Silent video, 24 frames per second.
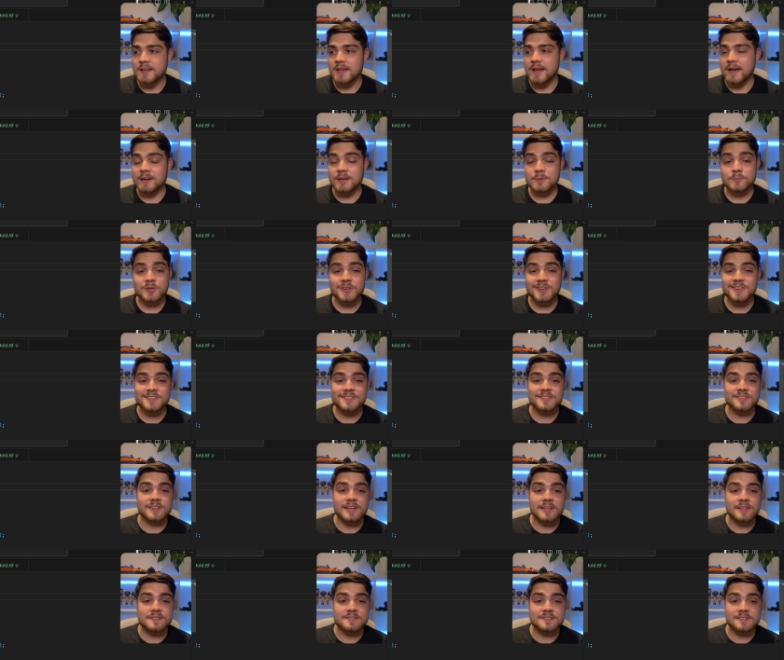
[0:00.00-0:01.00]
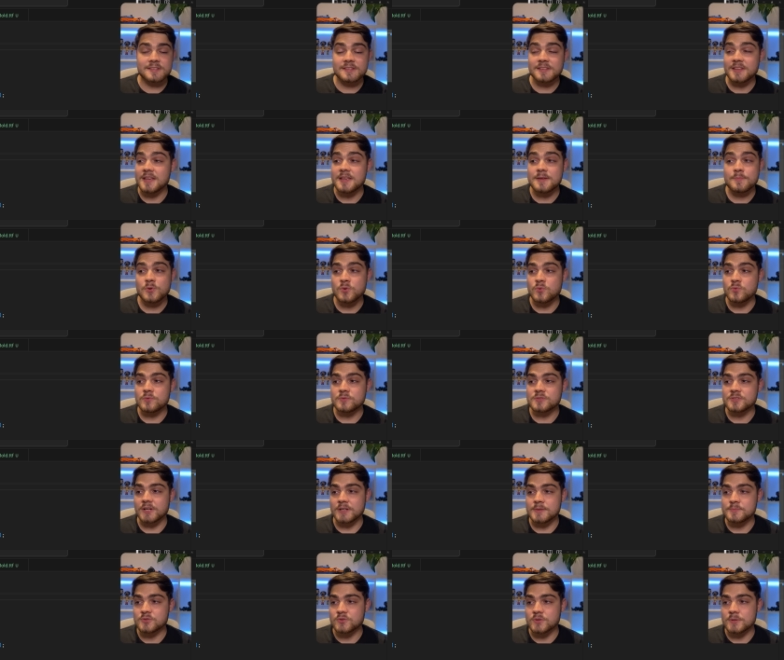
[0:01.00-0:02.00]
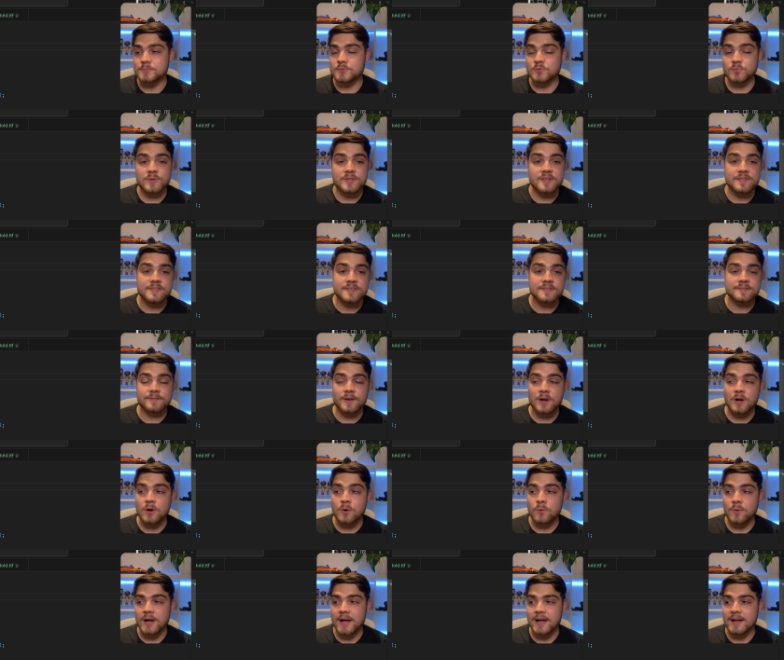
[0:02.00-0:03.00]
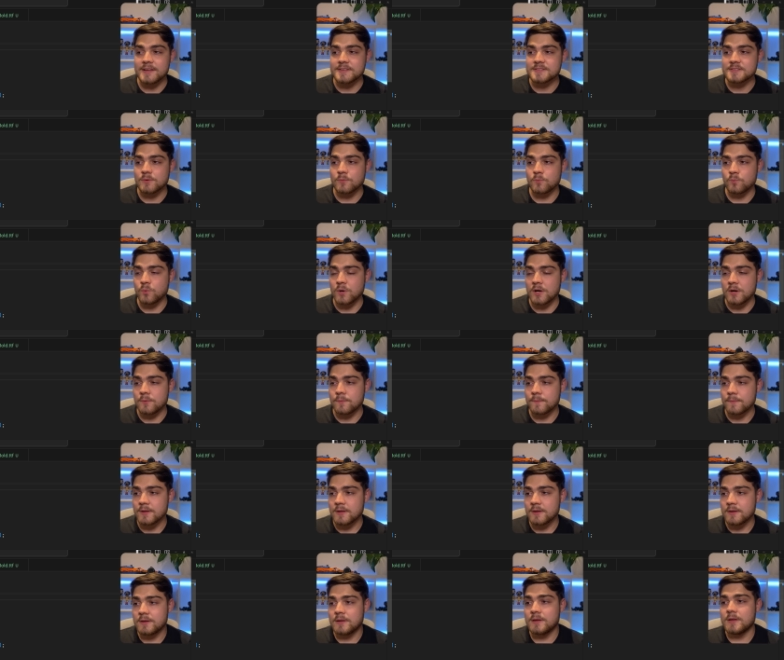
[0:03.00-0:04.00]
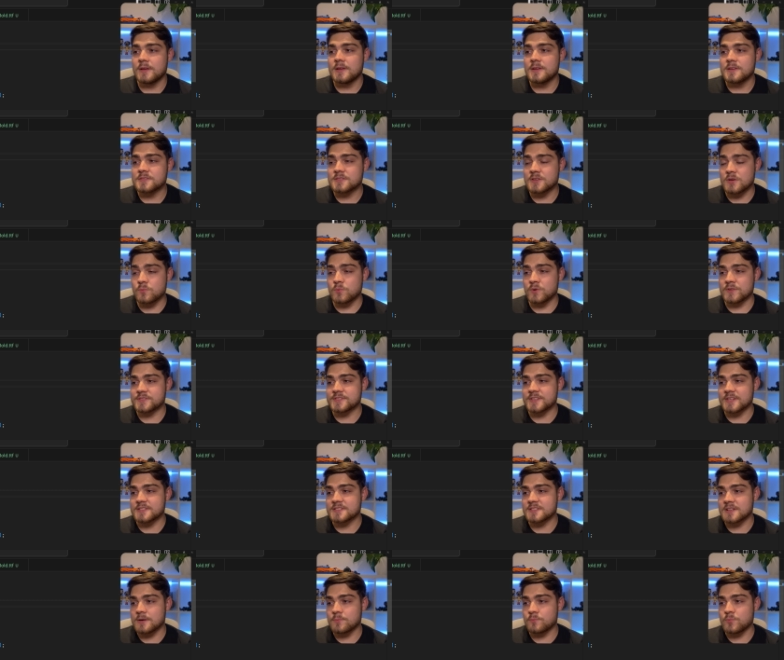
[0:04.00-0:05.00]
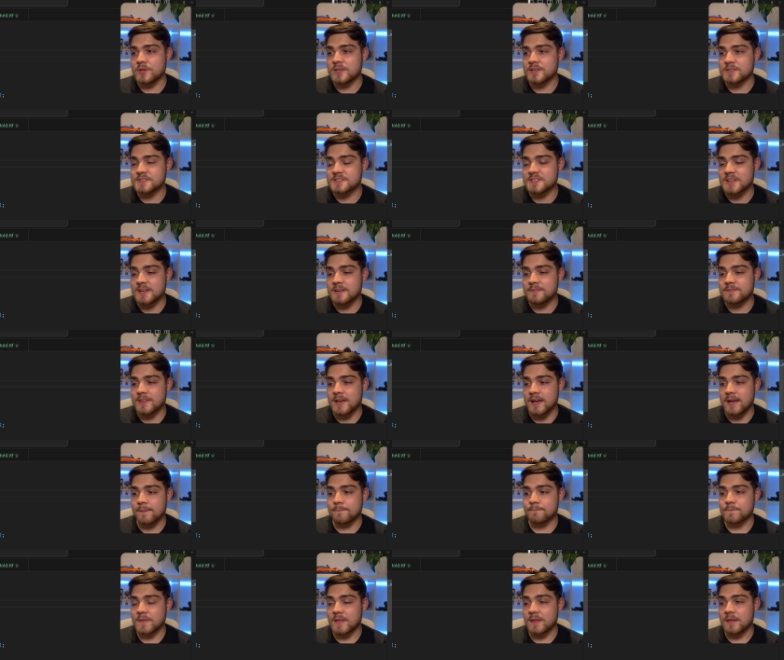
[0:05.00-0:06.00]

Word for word: and I'm gonna disable TypeScript within this file as well. So once that's done, we can save that.